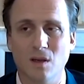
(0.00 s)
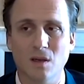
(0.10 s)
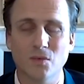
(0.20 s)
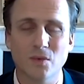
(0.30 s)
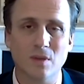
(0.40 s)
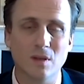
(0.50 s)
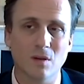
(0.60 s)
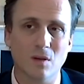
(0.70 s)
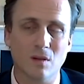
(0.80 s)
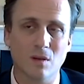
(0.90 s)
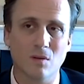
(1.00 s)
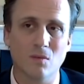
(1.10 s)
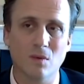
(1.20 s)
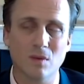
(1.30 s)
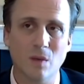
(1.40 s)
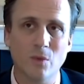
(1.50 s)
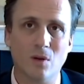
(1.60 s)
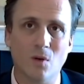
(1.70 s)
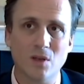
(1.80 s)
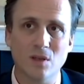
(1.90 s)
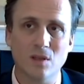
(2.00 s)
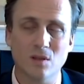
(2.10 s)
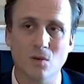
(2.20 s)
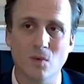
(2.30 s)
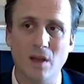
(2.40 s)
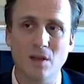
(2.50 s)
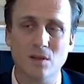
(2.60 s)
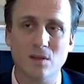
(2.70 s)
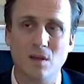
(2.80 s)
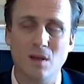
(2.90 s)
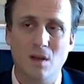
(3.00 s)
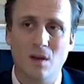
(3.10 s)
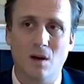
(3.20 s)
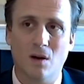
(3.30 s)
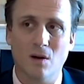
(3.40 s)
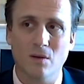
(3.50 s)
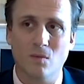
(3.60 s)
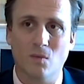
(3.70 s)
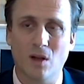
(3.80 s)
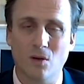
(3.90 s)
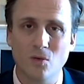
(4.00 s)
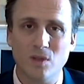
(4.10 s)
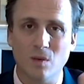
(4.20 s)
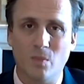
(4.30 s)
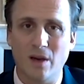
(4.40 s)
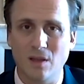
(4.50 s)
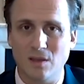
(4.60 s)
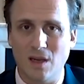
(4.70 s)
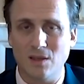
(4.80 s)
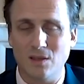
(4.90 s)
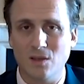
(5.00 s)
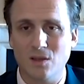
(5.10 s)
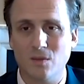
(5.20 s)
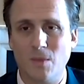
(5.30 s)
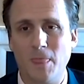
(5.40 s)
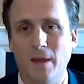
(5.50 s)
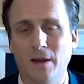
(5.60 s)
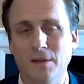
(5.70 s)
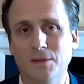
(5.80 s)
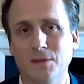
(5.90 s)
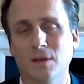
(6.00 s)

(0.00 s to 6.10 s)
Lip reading: And some of the questions that are raised are, well, who's going to buy these assets? And